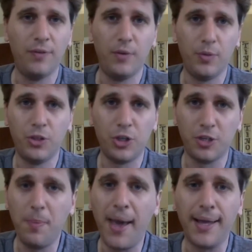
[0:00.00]
if it was just
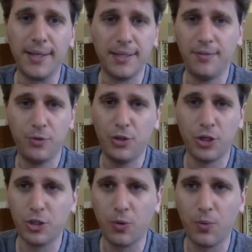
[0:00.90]
malice, if it was
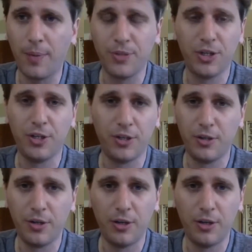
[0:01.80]
just corruption.